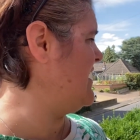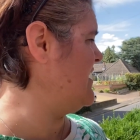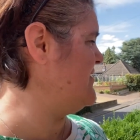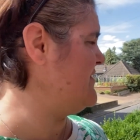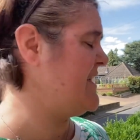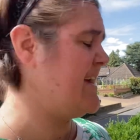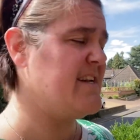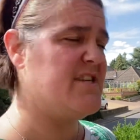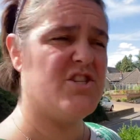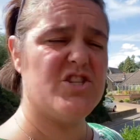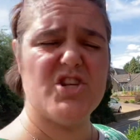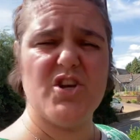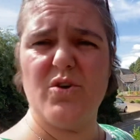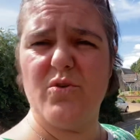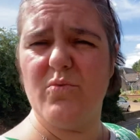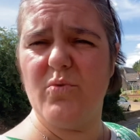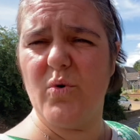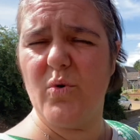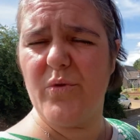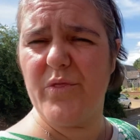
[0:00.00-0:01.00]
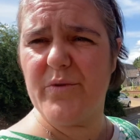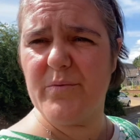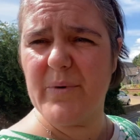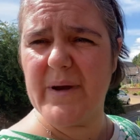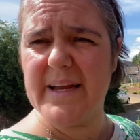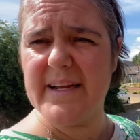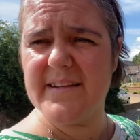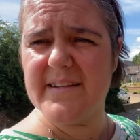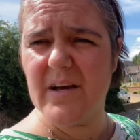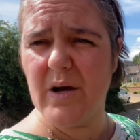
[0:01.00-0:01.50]
then 2 or
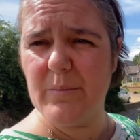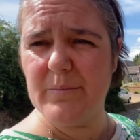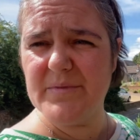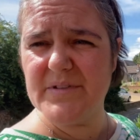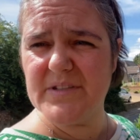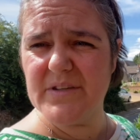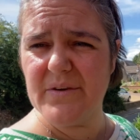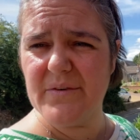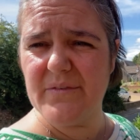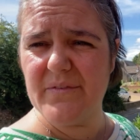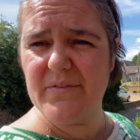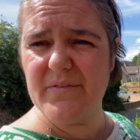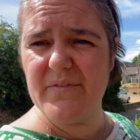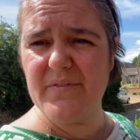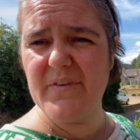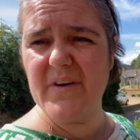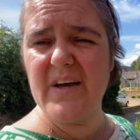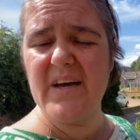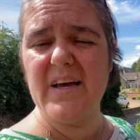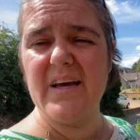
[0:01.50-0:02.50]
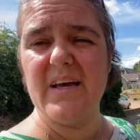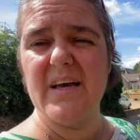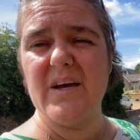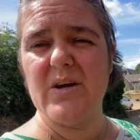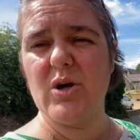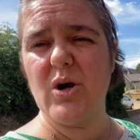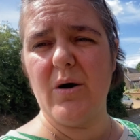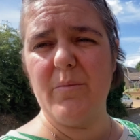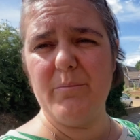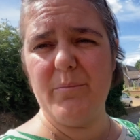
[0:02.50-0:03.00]
3 tubs of
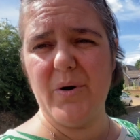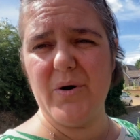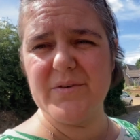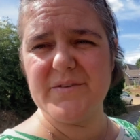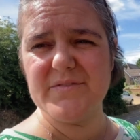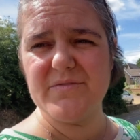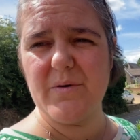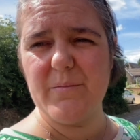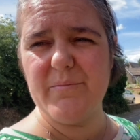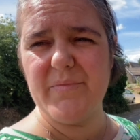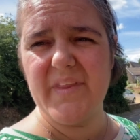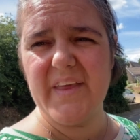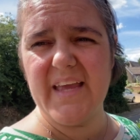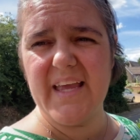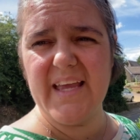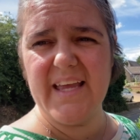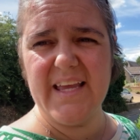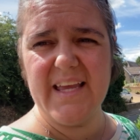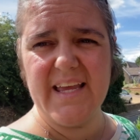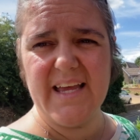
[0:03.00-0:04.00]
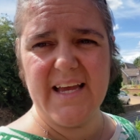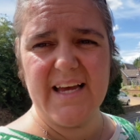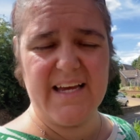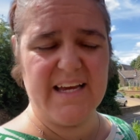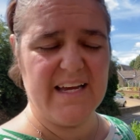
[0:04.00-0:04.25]
compost from the